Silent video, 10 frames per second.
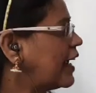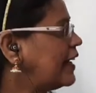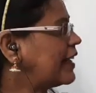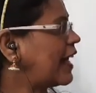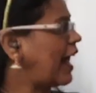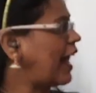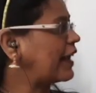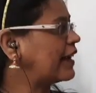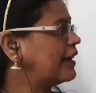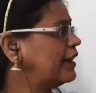right
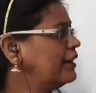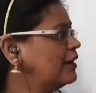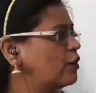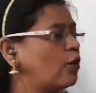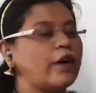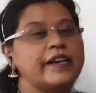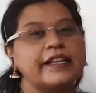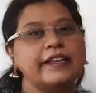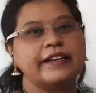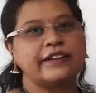angled
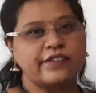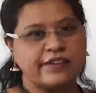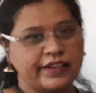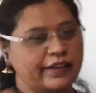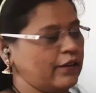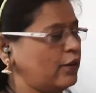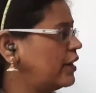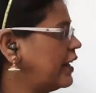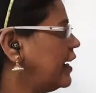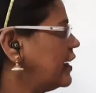quadrilateral.
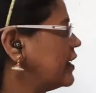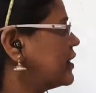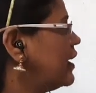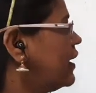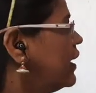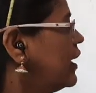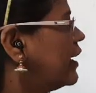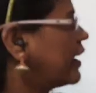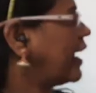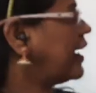Okay, it is a
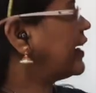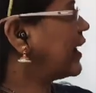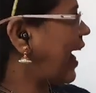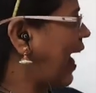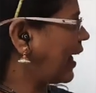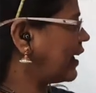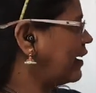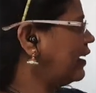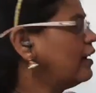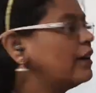right
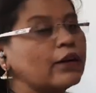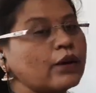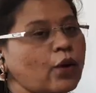angled